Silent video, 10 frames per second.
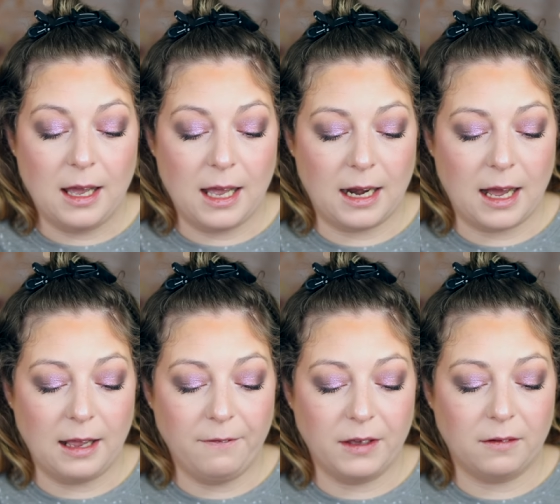And
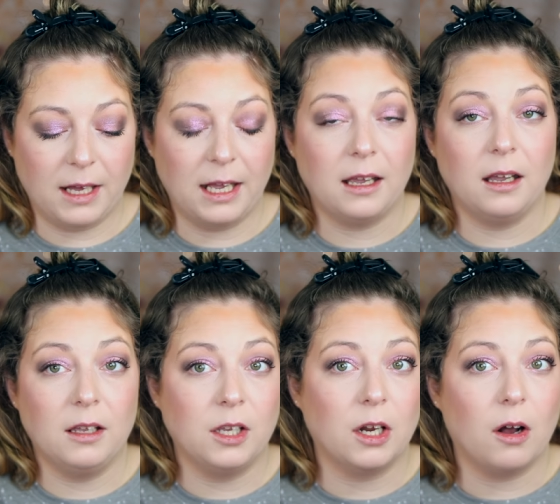I feel like,
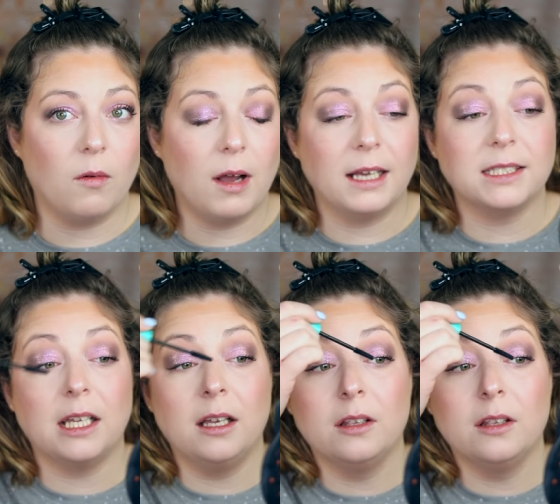you know, as